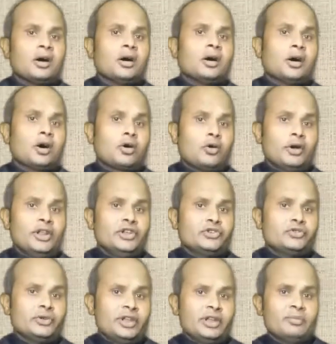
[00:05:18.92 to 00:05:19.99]
According
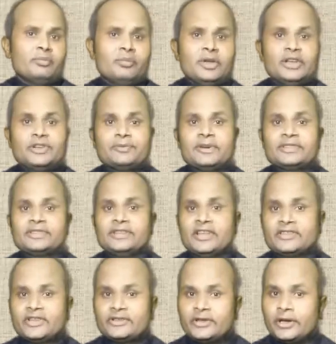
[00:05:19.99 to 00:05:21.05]
to him, it was
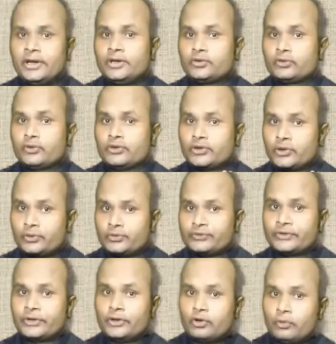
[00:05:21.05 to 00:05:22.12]
necessary to
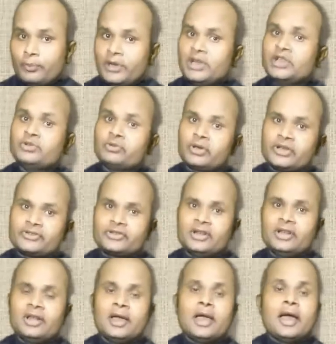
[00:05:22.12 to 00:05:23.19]
introduce European
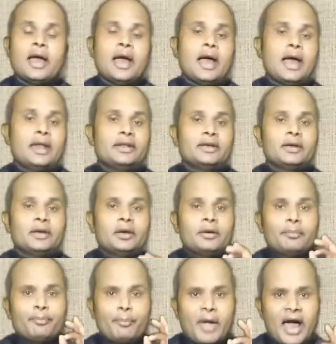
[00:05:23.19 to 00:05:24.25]
education and
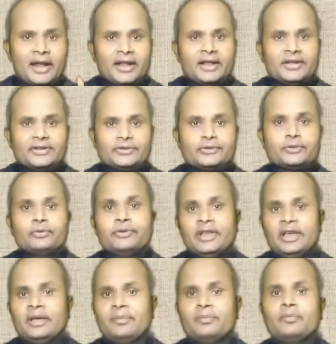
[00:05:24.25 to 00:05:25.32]
manners to
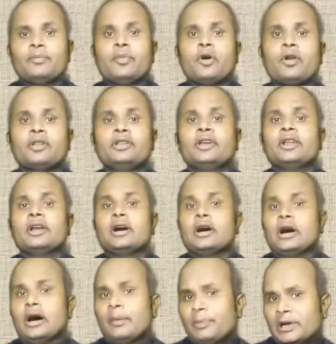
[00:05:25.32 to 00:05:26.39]
them for their
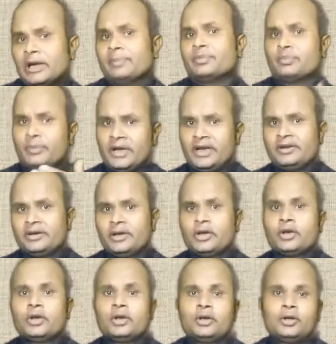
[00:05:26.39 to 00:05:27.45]
upliftment.
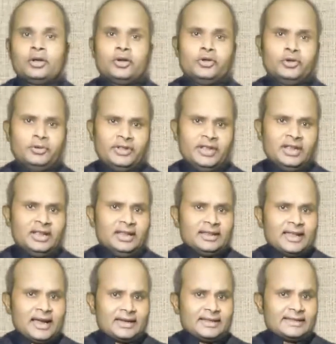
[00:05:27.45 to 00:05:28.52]
Do you think
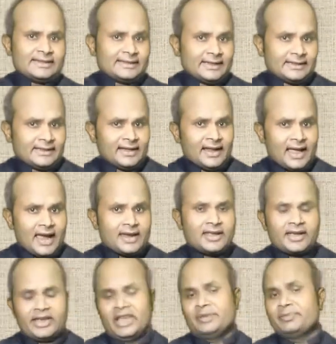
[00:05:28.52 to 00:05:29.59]
that such an
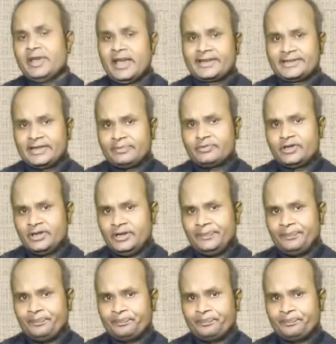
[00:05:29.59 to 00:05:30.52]
idea can be accepted?